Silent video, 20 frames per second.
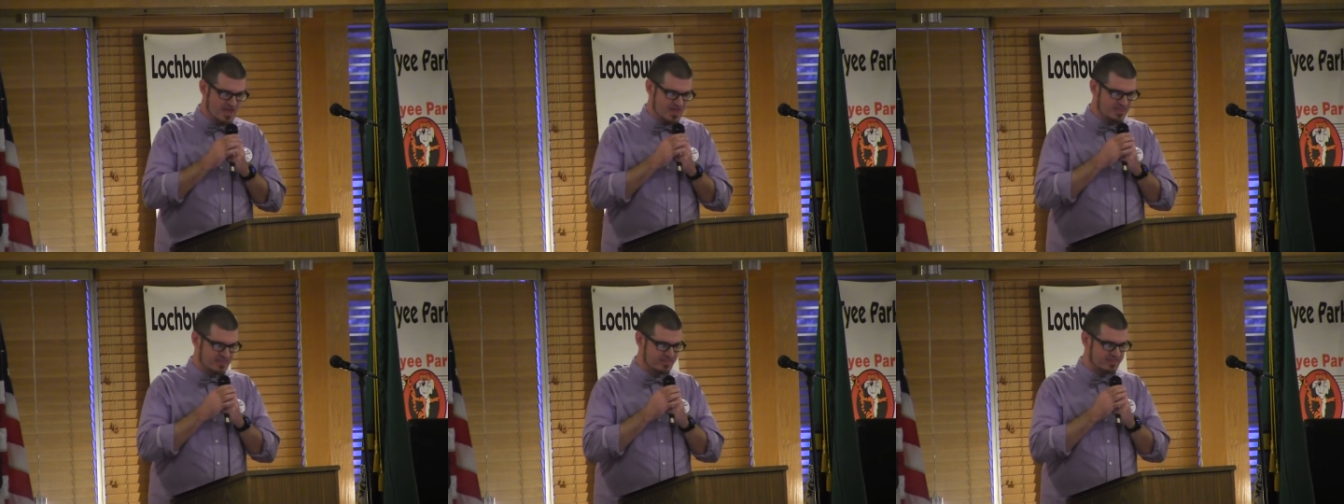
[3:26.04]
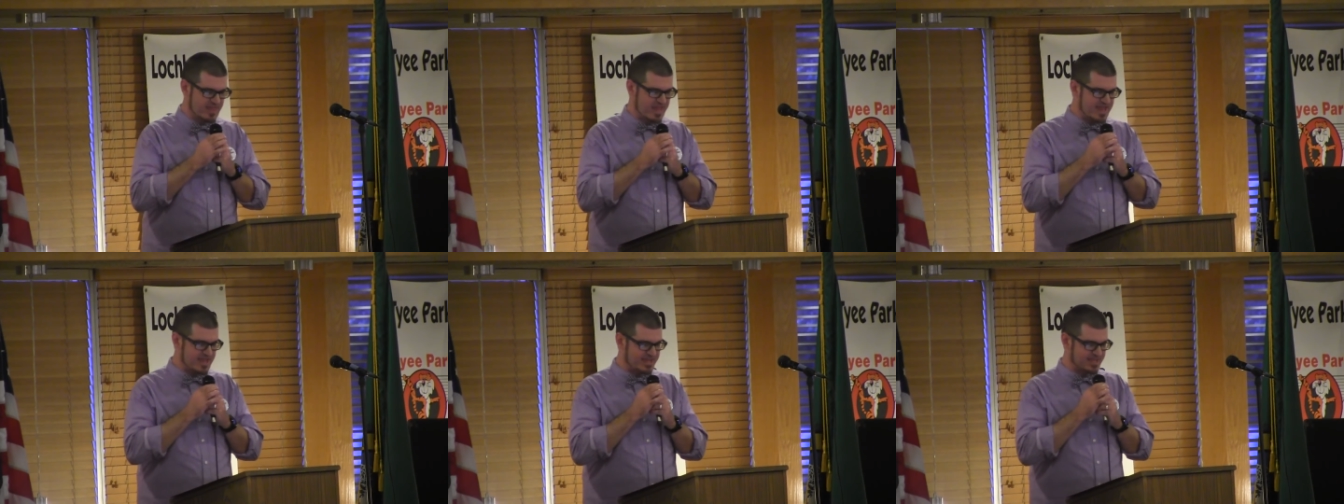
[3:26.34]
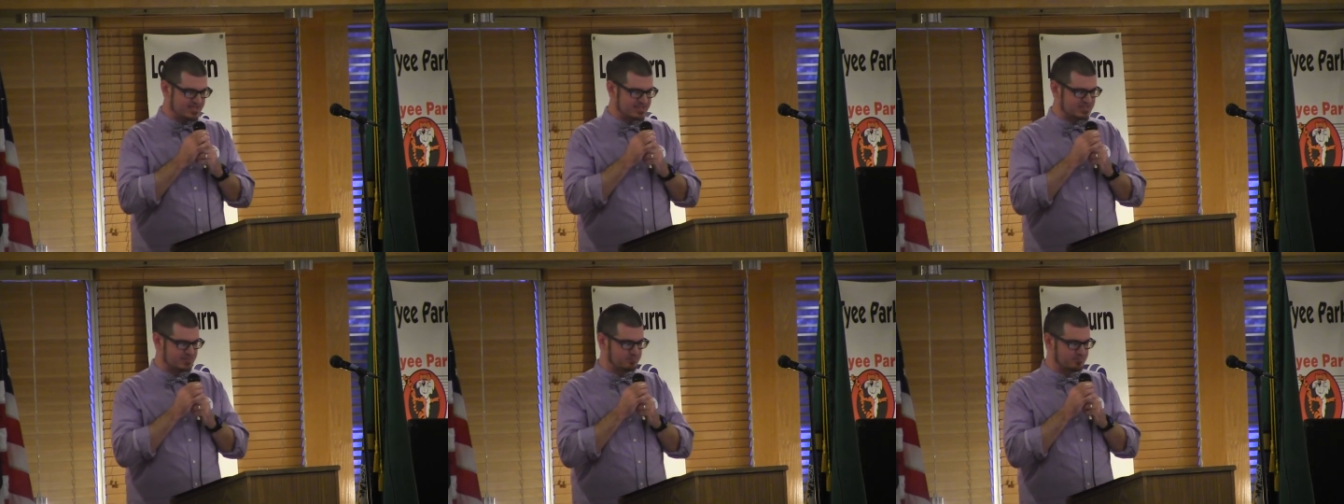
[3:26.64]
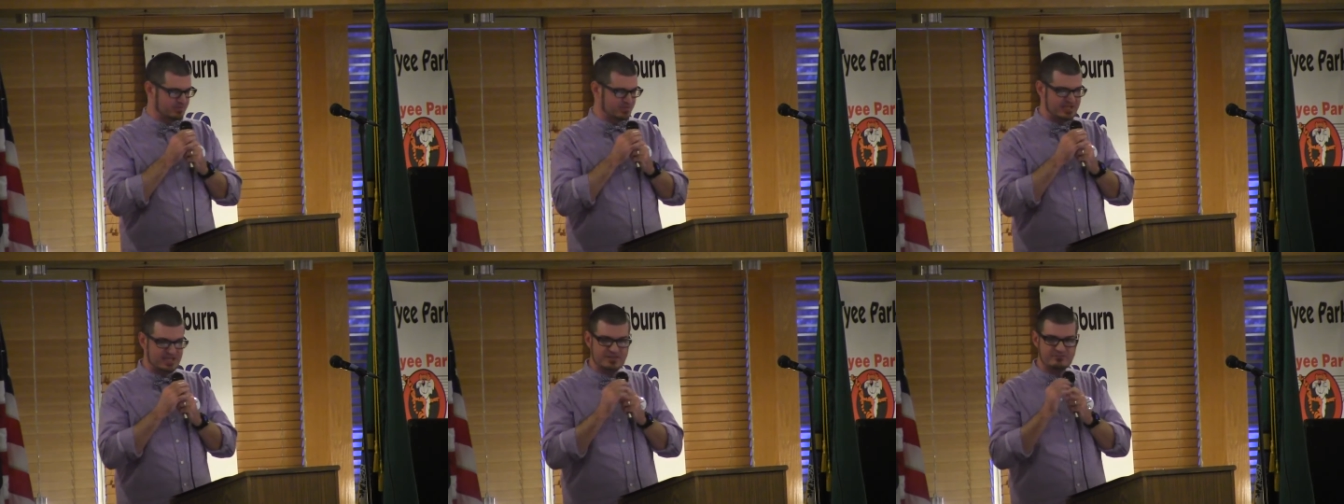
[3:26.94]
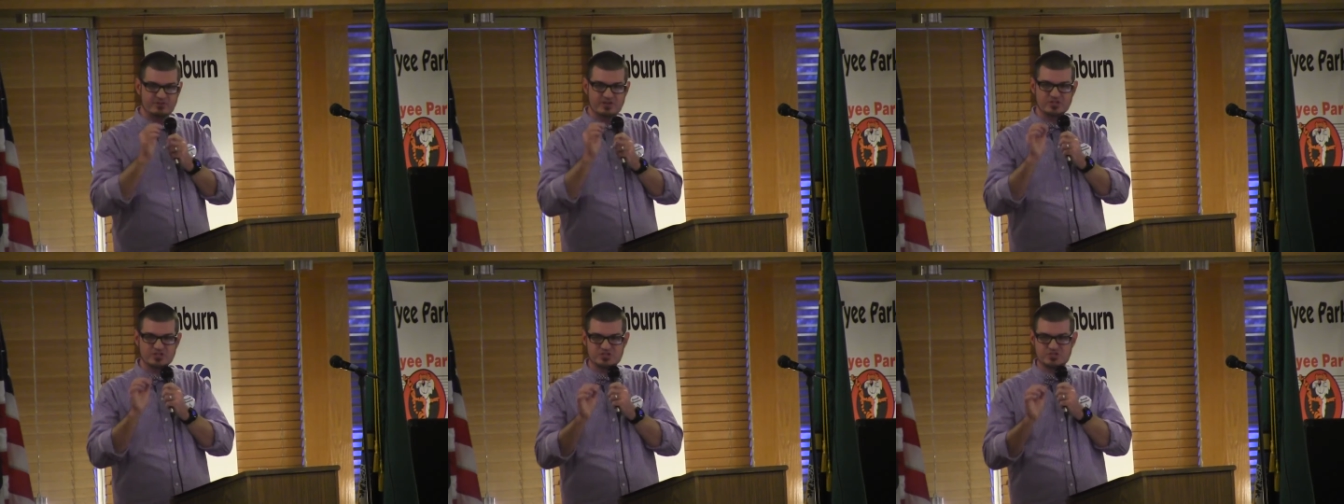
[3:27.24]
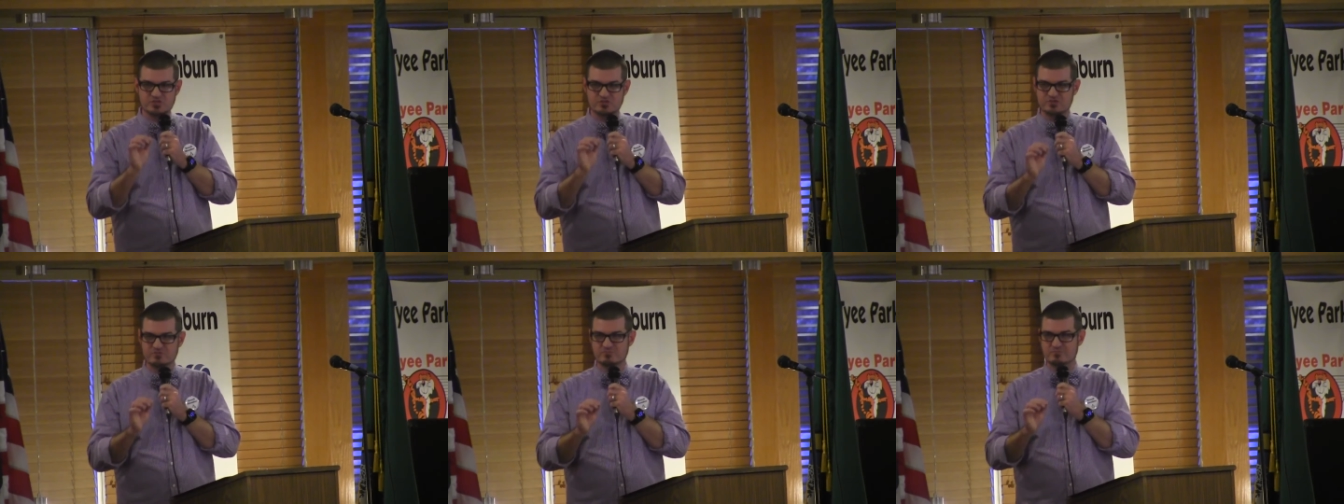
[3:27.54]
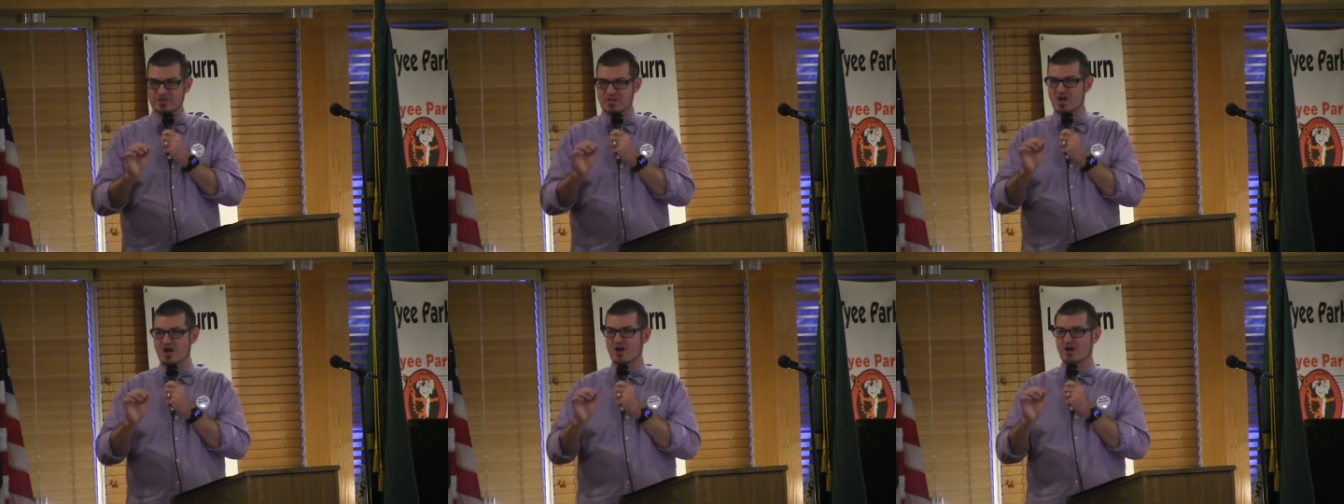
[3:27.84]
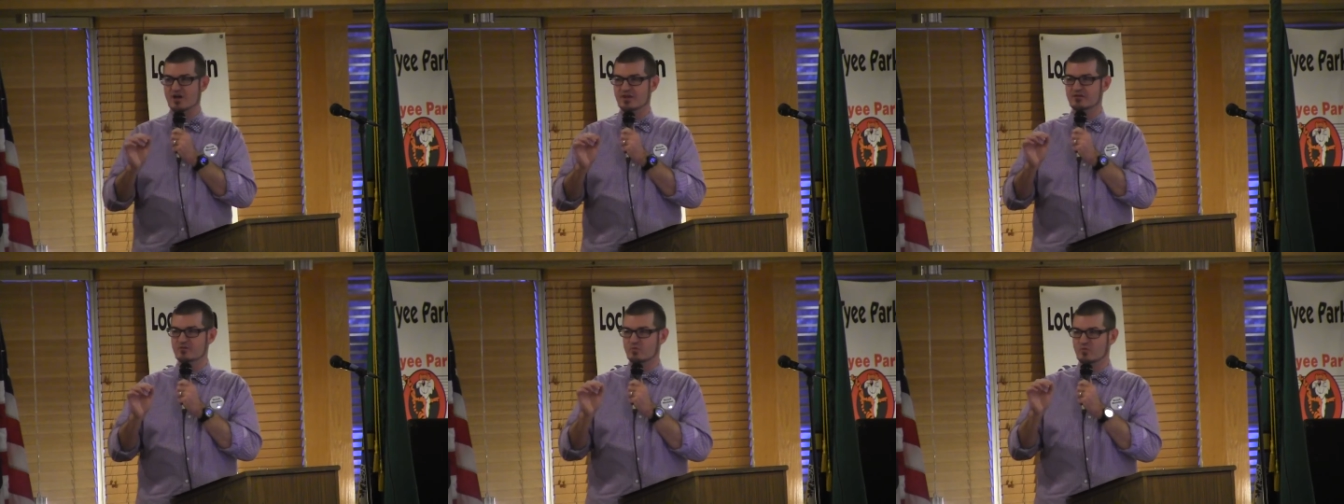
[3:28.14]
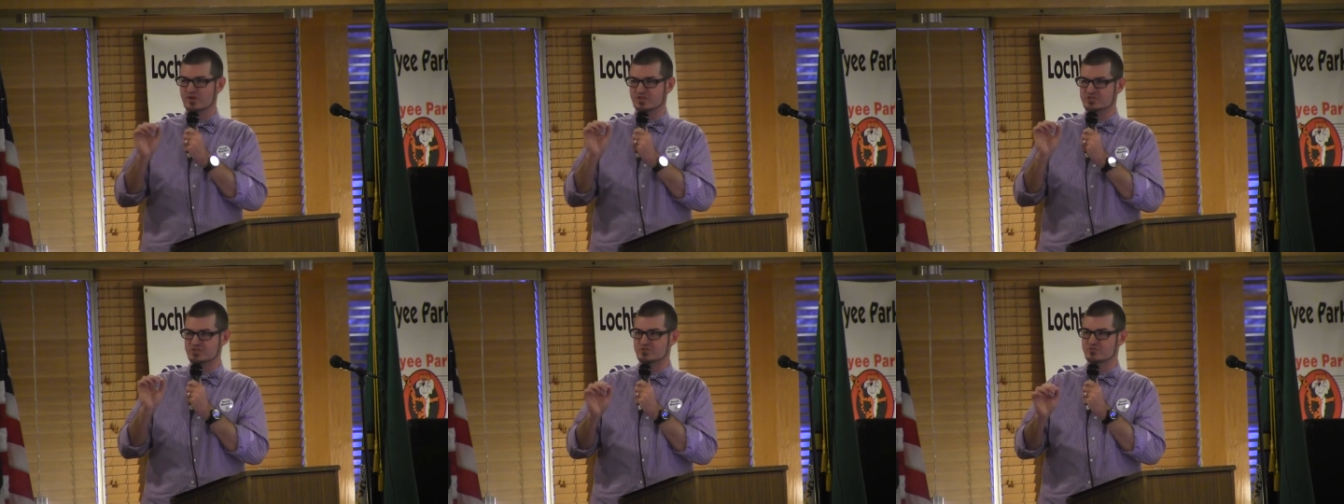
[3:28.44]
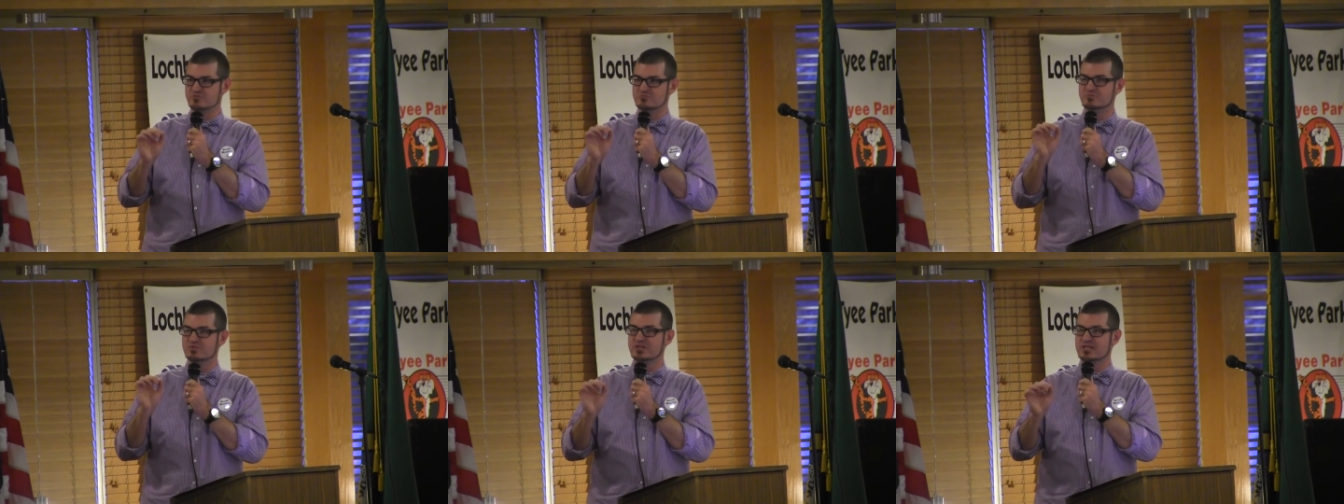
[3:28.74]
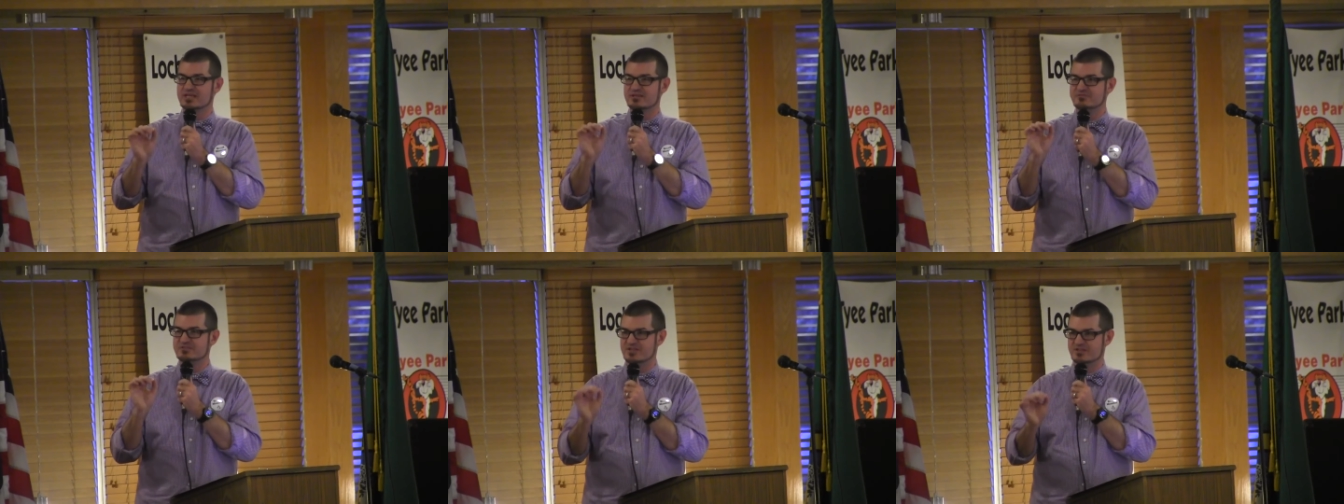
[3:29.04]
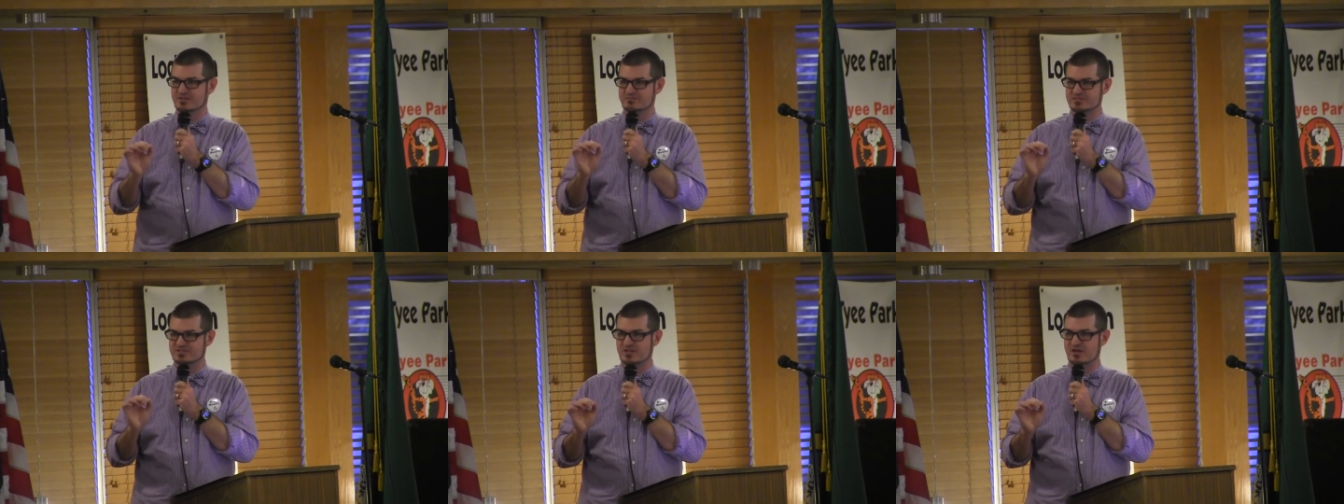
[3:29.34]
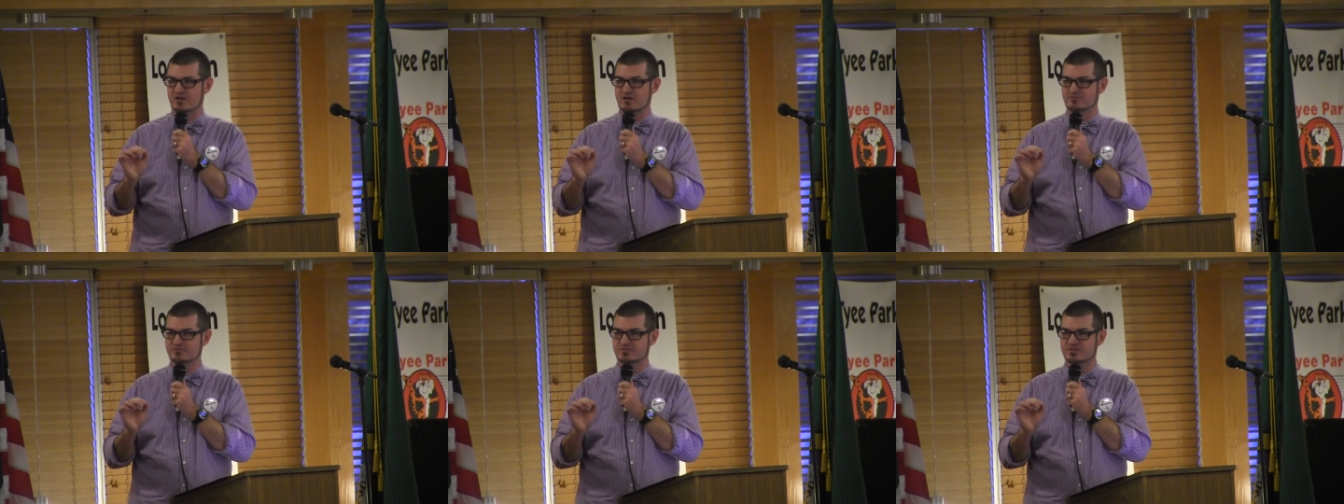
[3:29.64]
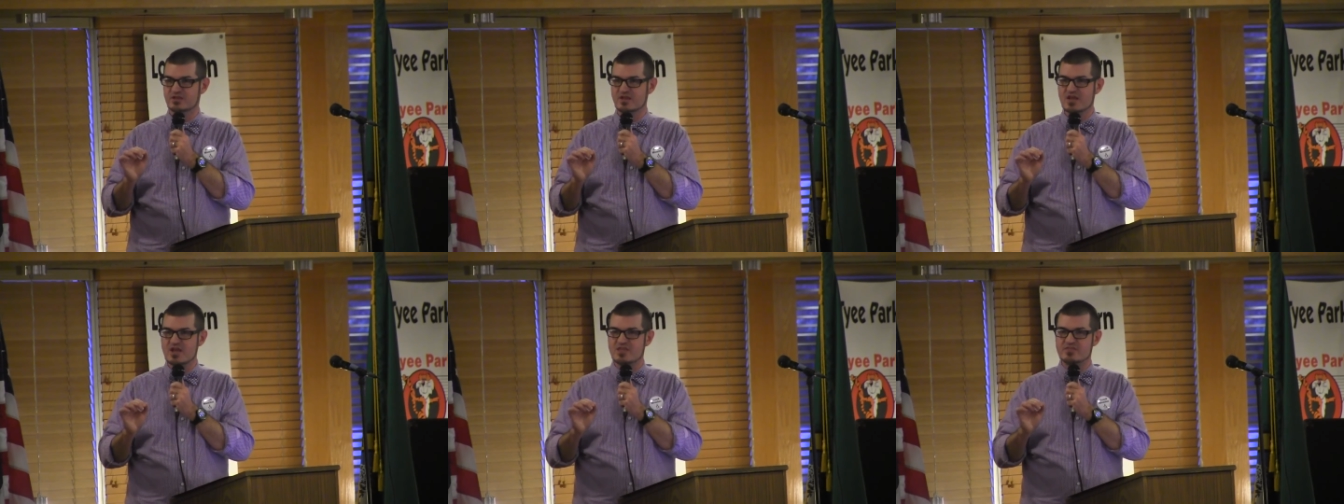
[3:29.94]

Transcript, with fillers: They get to believe in a student beyond what a student believes in themselves.